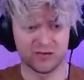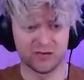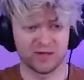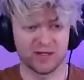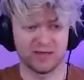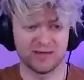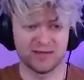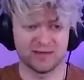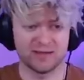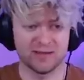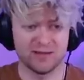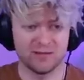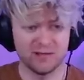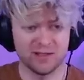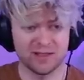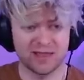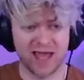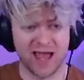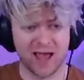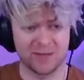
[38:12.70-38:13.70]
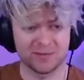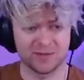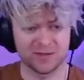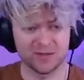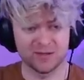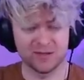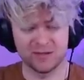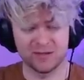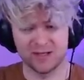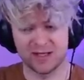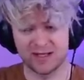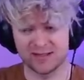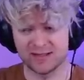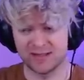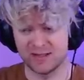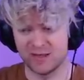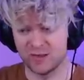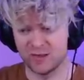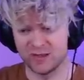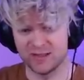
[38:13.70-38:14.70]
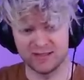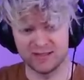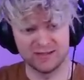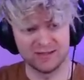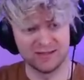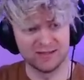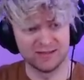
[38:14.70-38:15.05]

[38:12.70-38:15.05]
Okay, that's going to be a capture. You guys know it.